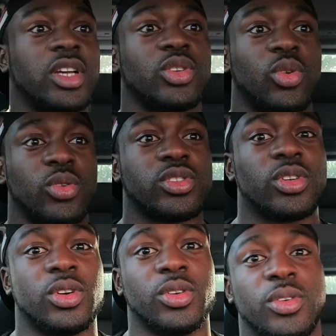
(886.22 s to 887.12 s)
plus
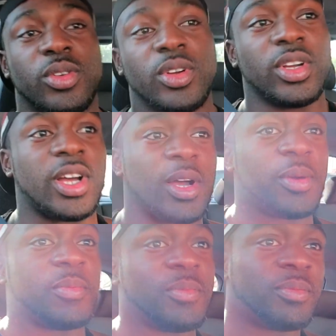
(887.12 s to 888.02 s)
also
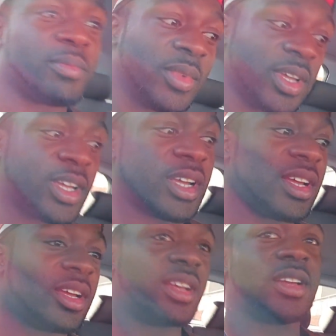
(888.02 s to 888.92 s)
um,
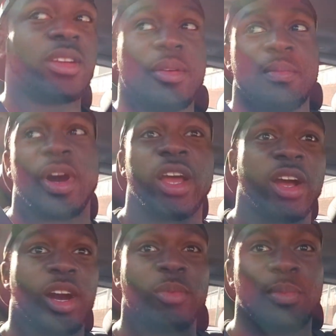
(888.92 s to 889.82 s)

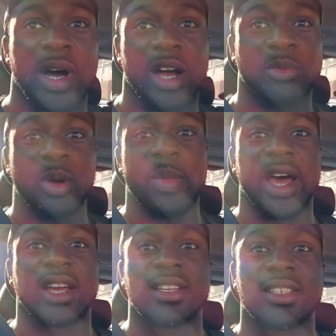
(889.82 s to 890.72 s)
my up my upper
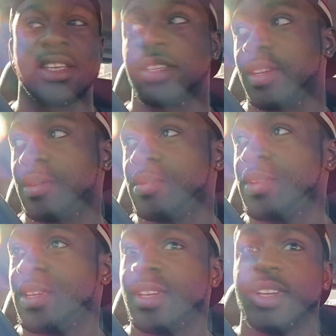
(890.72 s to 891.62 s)
back season up.
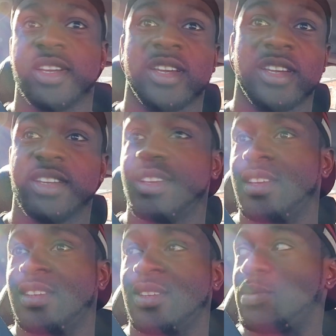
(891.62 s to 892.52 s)

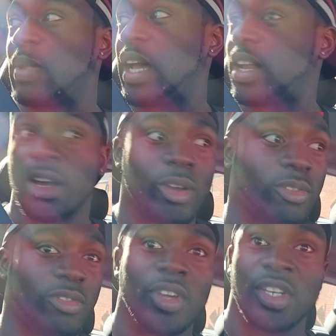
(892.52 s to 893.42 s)
It's just mad how
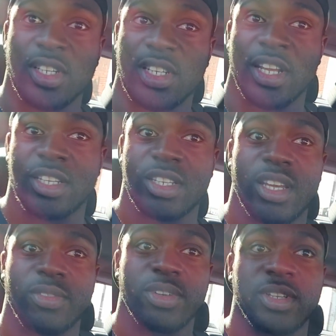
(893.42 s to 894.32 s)
everything just links
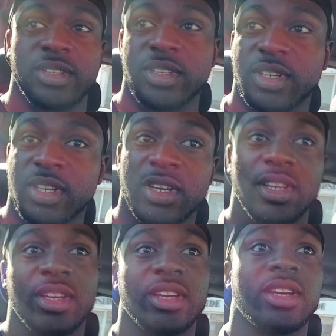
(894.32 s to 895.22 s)
together.
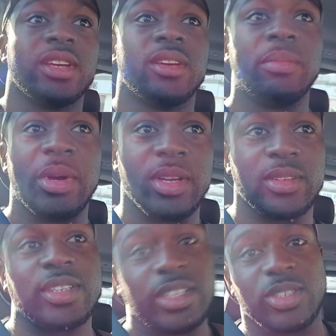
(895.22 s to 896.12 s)
But
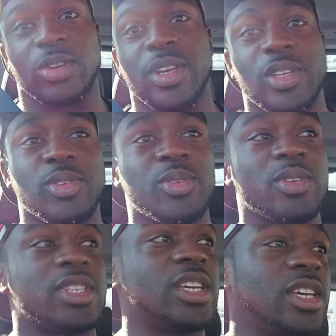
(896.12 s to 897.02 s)
it's only until
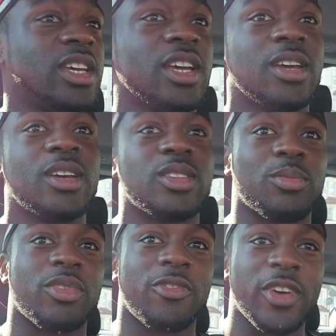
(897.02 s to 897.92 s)
you see
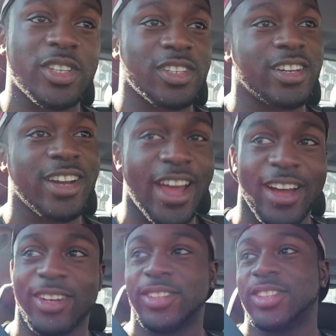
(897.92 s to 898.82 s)
the
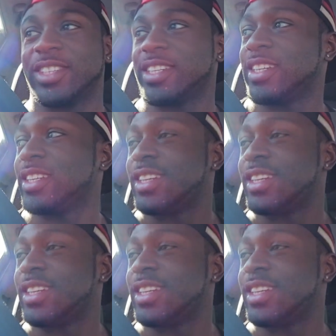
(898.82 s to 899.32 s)
professionals